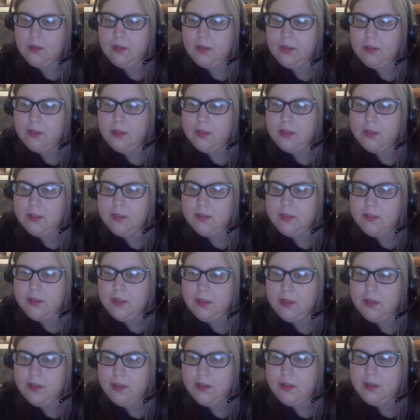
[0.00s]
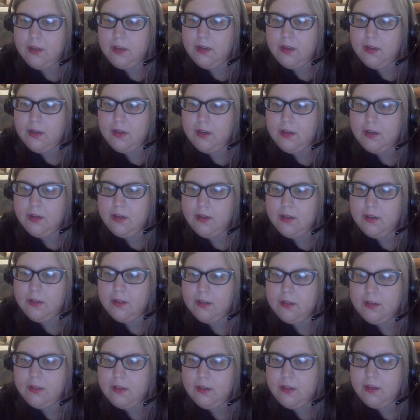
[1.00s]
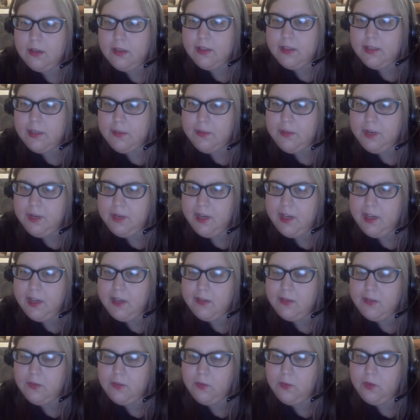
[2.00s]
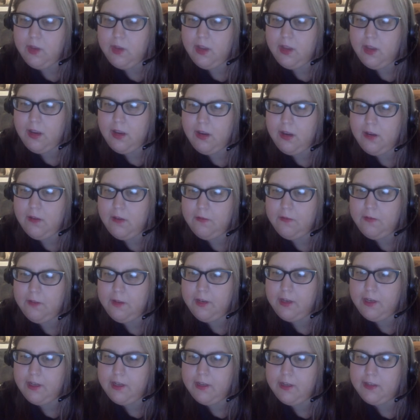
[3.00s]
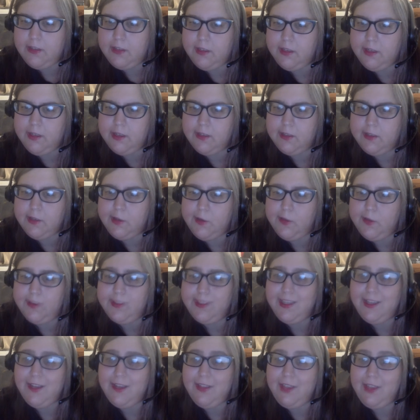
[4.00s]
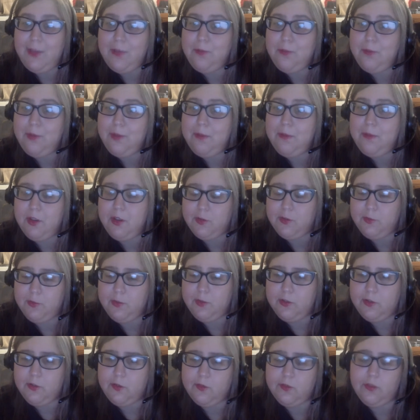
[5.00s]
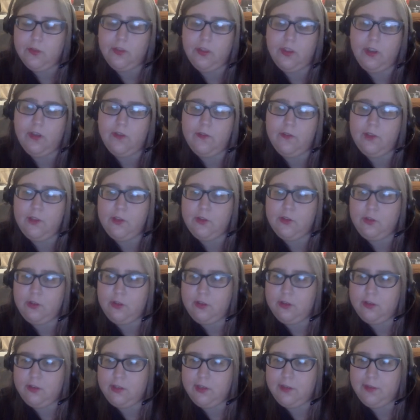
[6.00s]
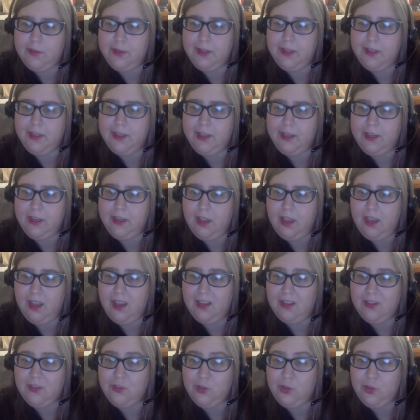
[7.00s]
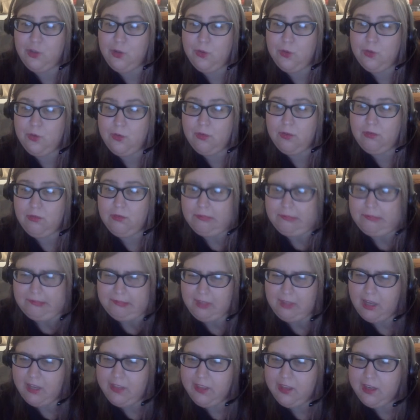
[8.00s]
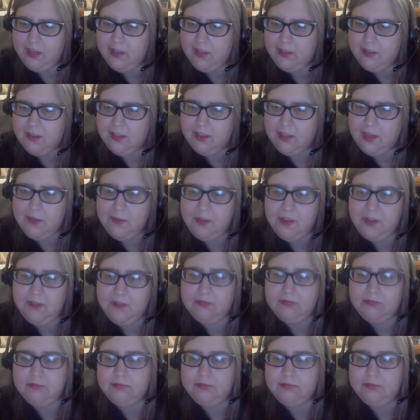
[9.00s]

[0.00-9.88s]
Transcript: Let's see here. Somebody asked when Fun Days tickets go on sale. That will be much, much closer to the convention, typically in like June, I think is the timeline.